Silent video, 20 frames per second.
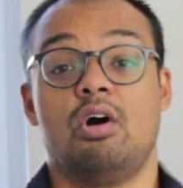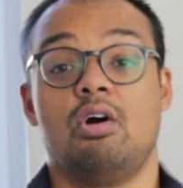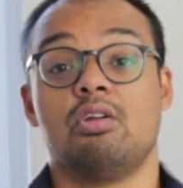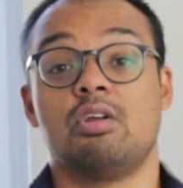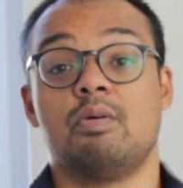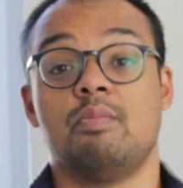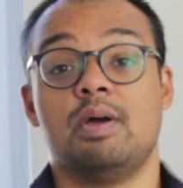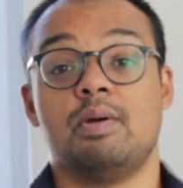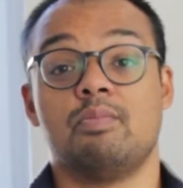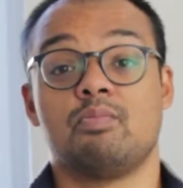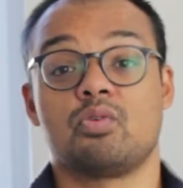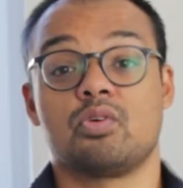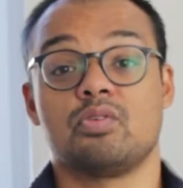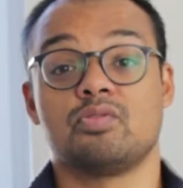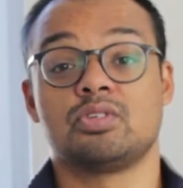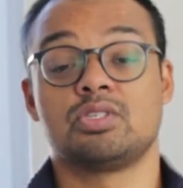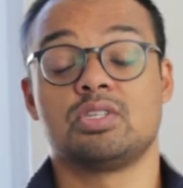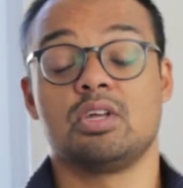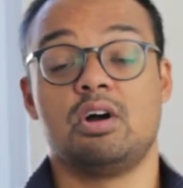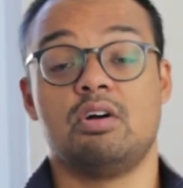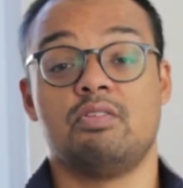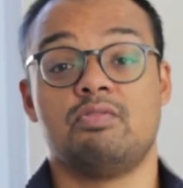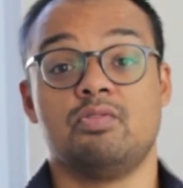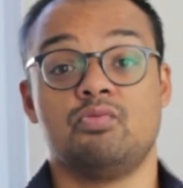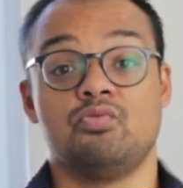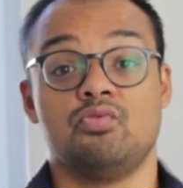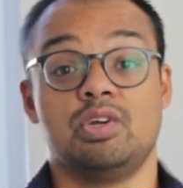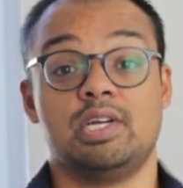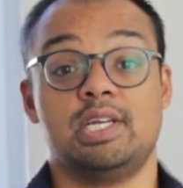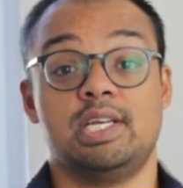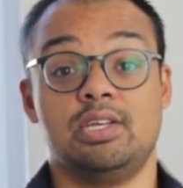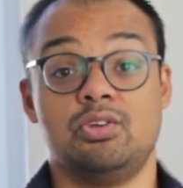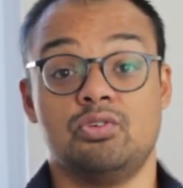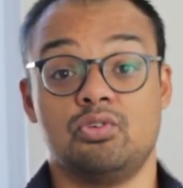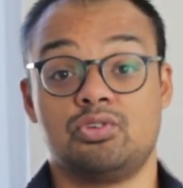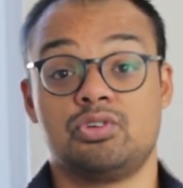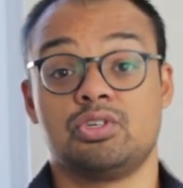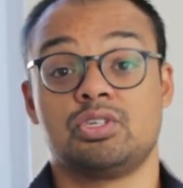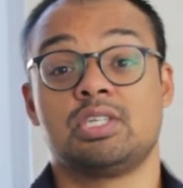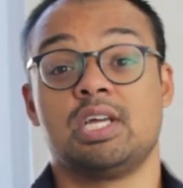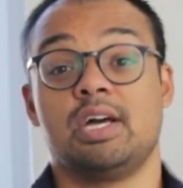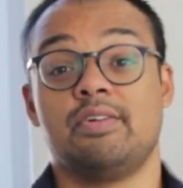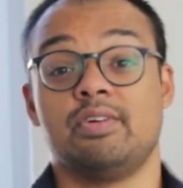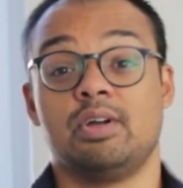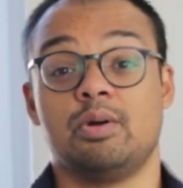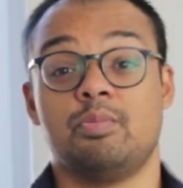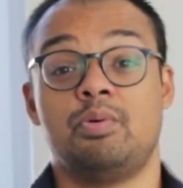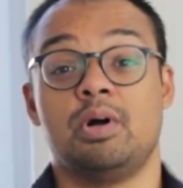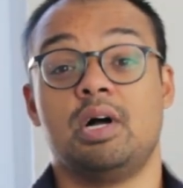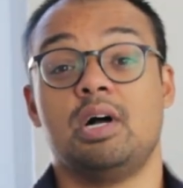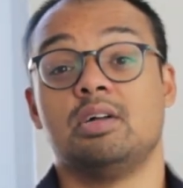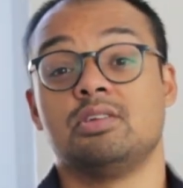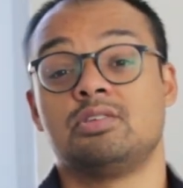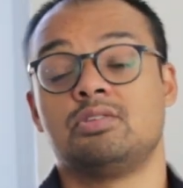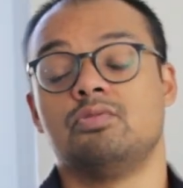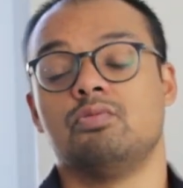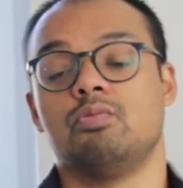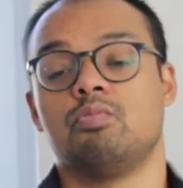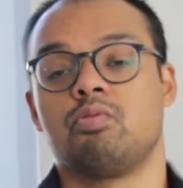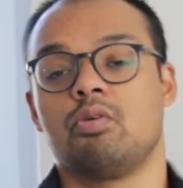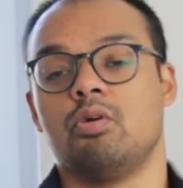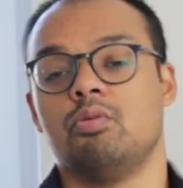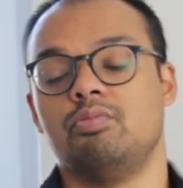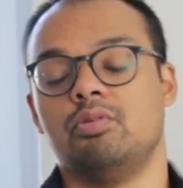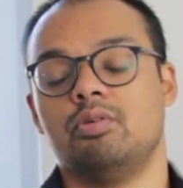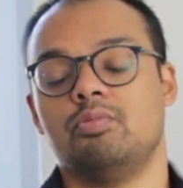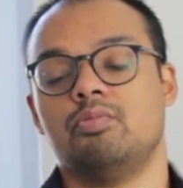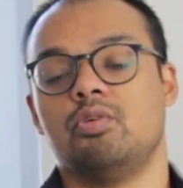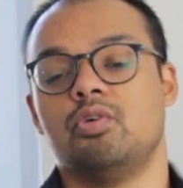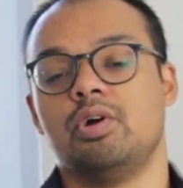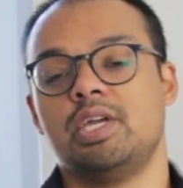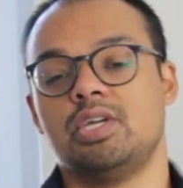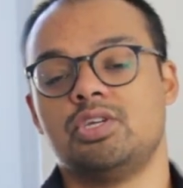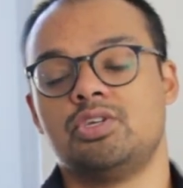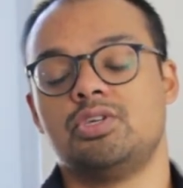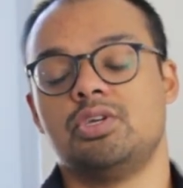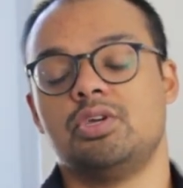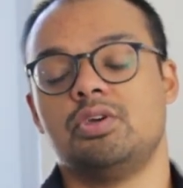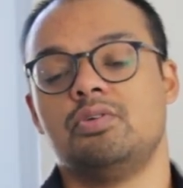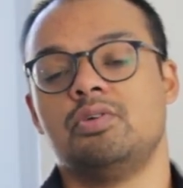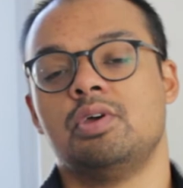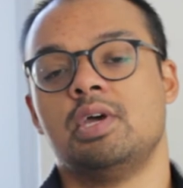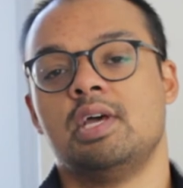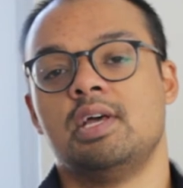on a member of staff and really you're just having a personal problem or issue